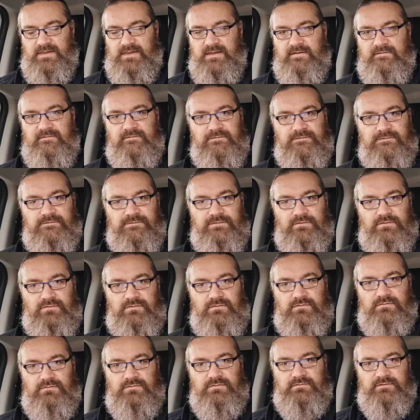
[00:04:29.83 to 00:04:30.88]
Then
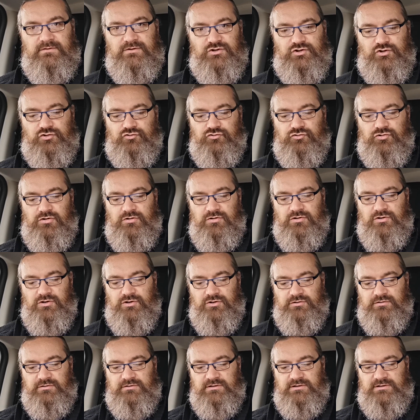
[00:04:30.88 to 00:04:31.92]
Thor, the strong
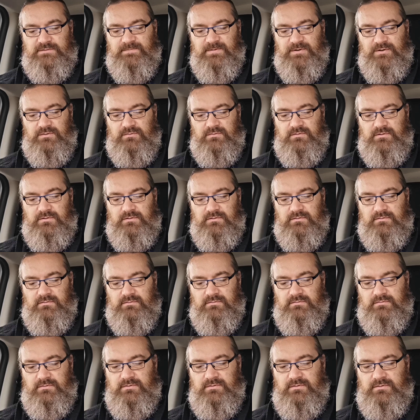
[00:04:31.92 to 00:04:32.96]
god, spoke.
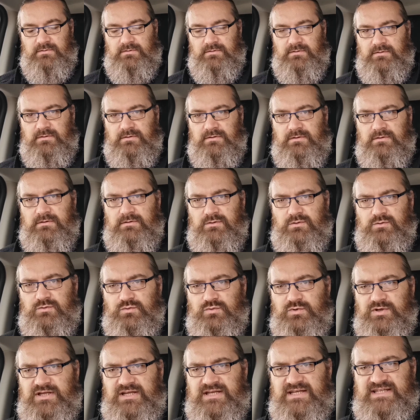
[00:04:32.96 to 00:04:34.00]

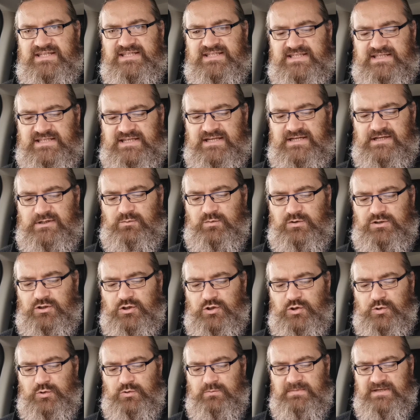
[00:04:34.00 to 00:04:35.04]
All the Aesir would
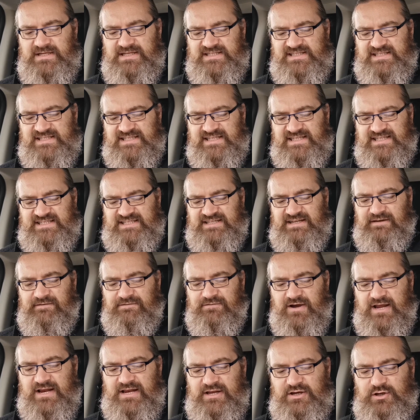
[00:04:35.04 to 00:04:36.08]
call me a sissy
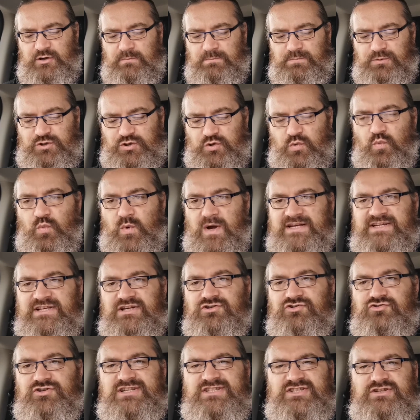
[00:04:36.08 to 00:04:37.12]
if I let you put a
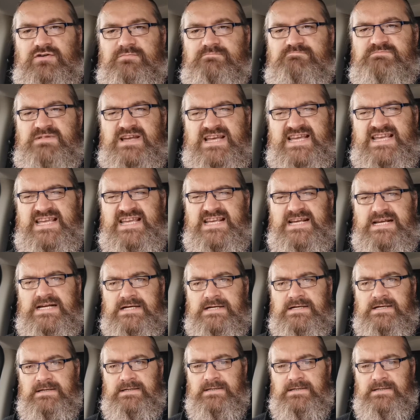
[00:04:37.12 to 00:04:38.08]
wedding dress on me.